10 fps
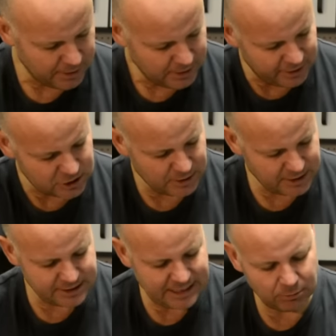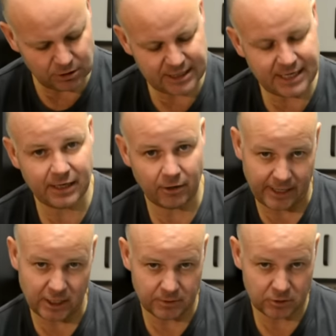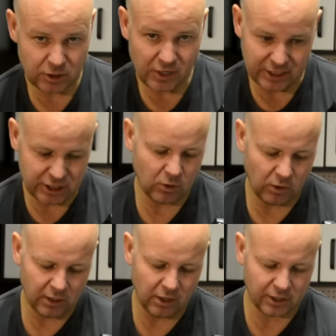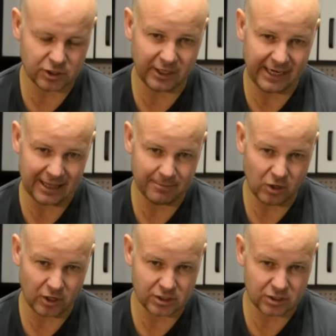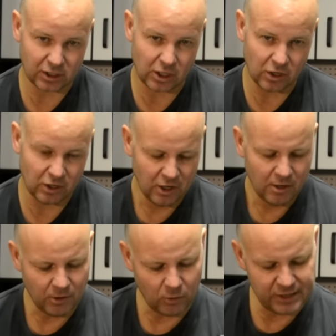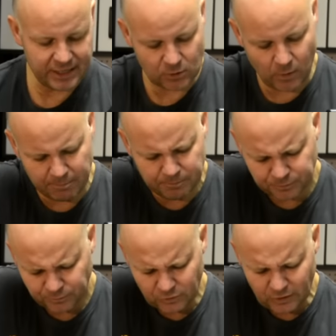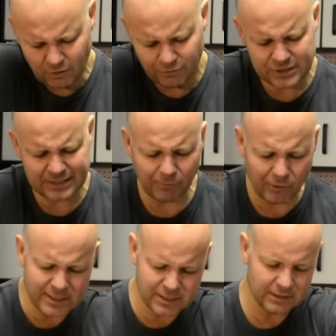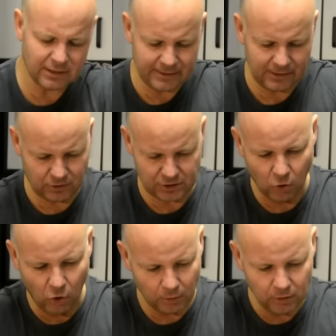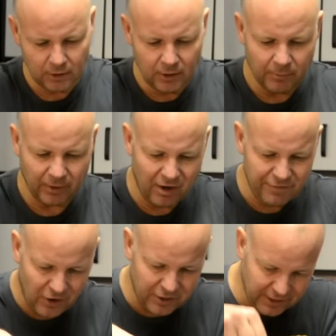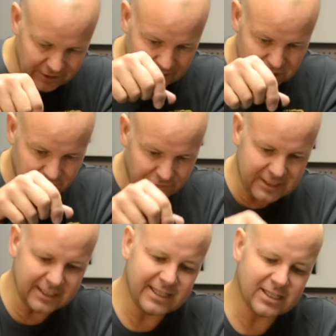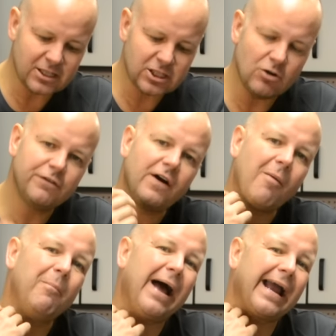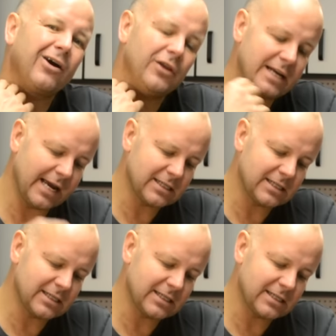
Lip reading: Now, it's one of these double D arrangements, which I actually quite like because you can get them nice and secure. But with this one, for some reason, I mean, it looks normal, but I find that they've actually fitted this too far back on the neck.